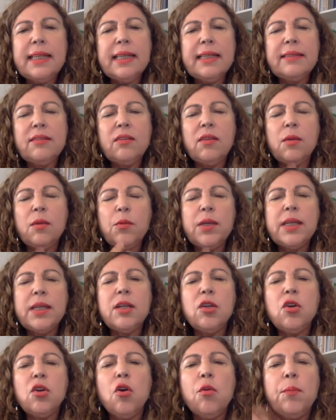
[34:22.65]
so that we can
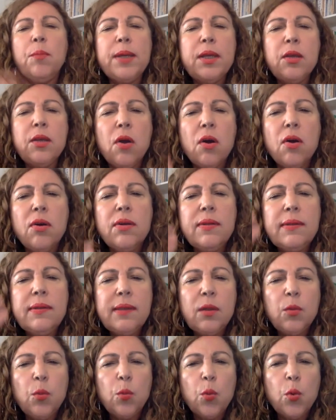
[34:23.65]
go beyond
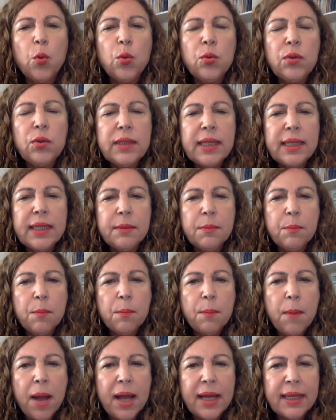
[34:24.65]
the wounded
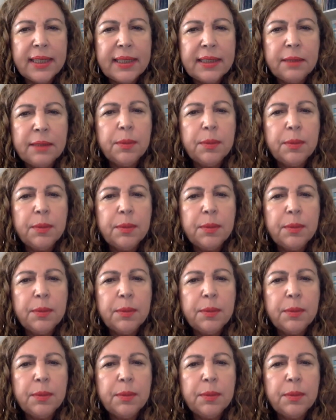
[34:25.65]
mind,